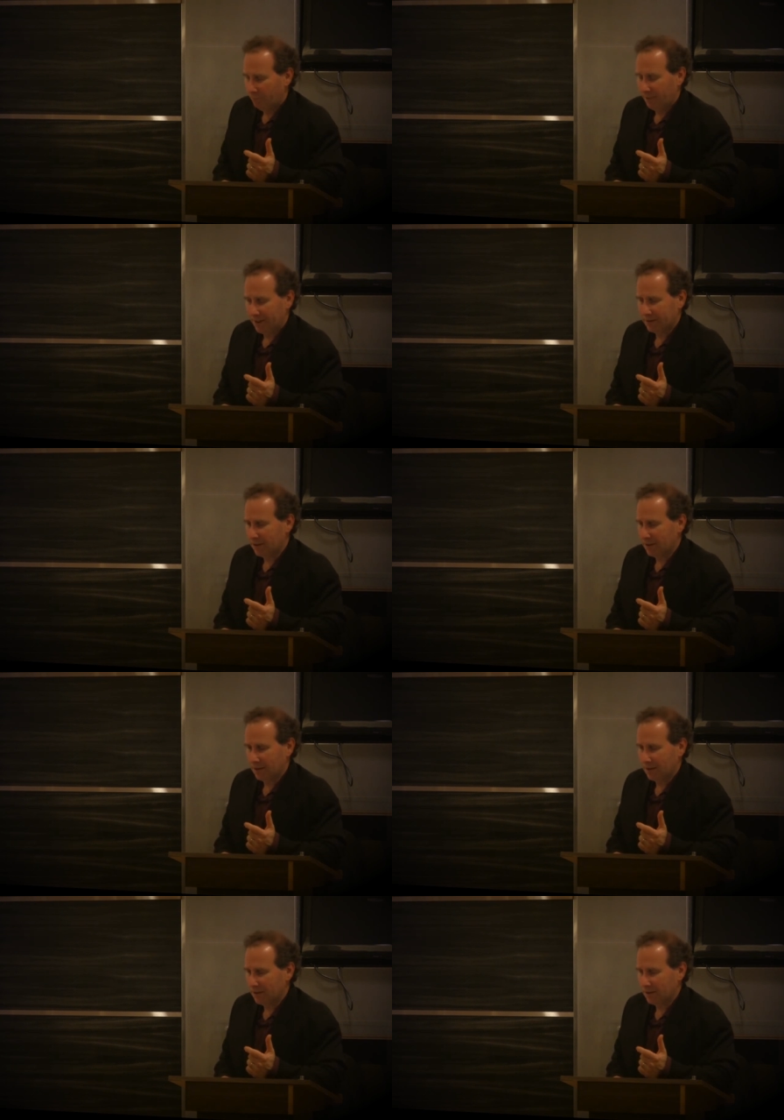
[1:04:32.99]
but,
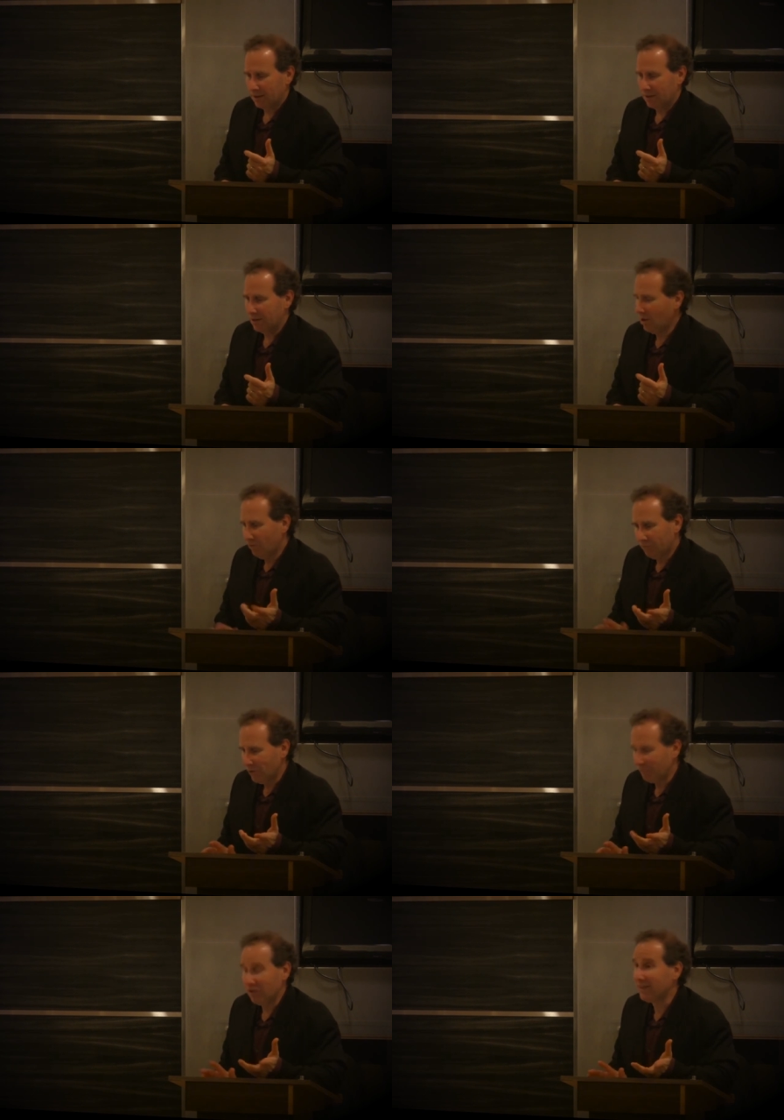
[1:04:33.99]
uh, you know, if
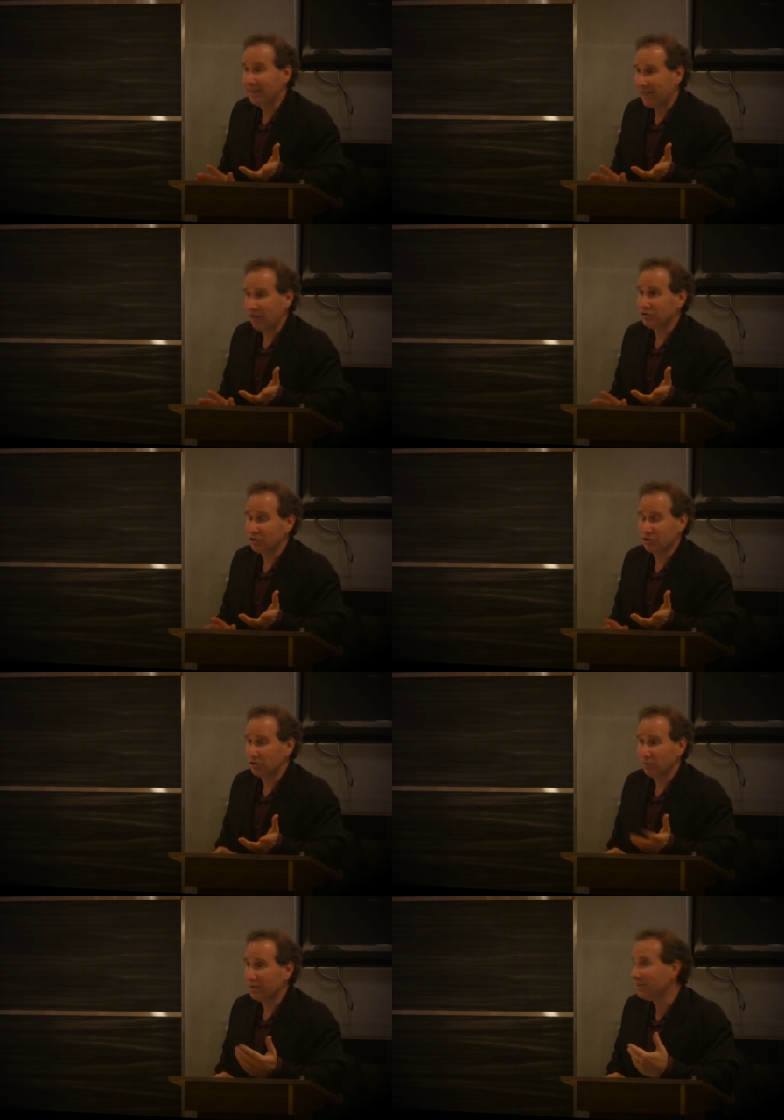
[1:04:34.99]
you have nothing else to
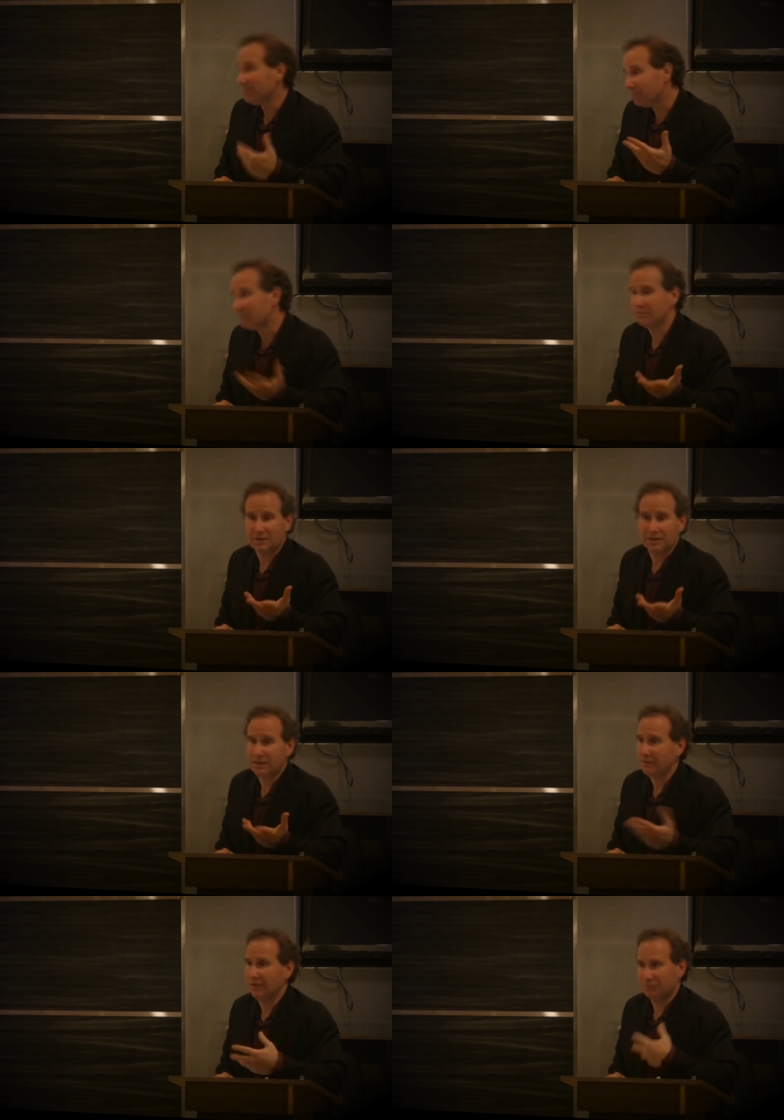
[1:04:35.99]
do with it,
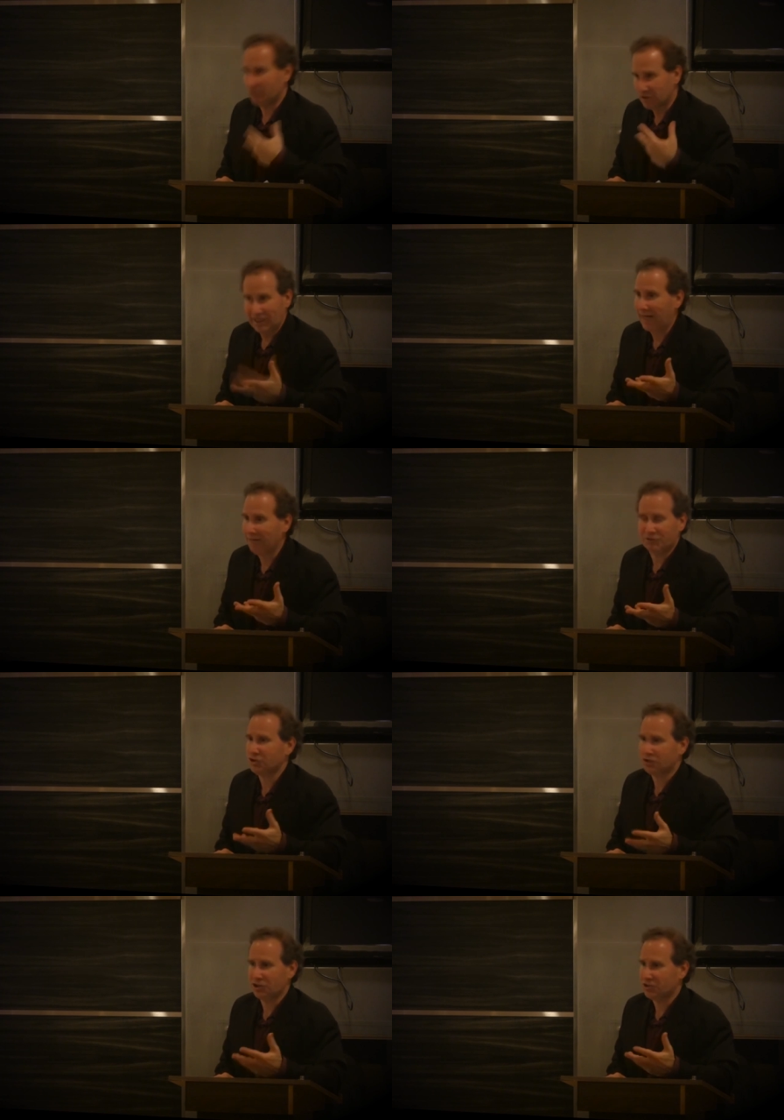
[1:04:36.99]
if it's not, if
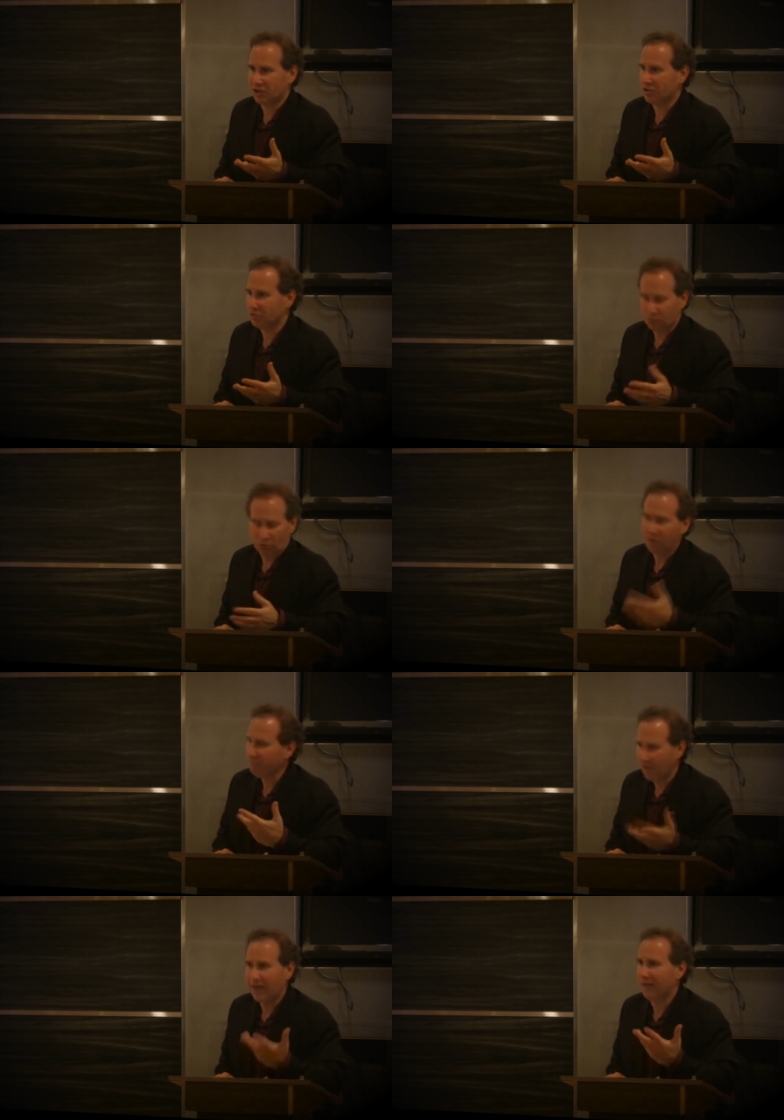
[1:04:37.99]
it's just going to sit in a drawer,
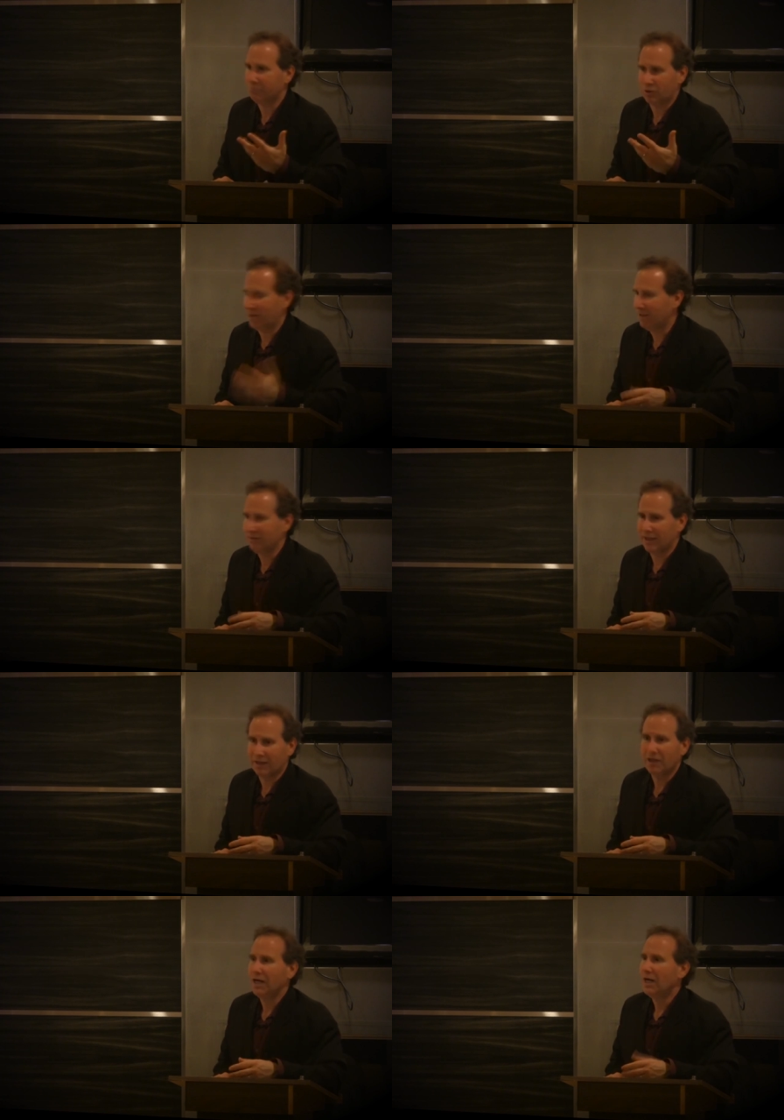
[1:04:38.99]
fine, put it out there.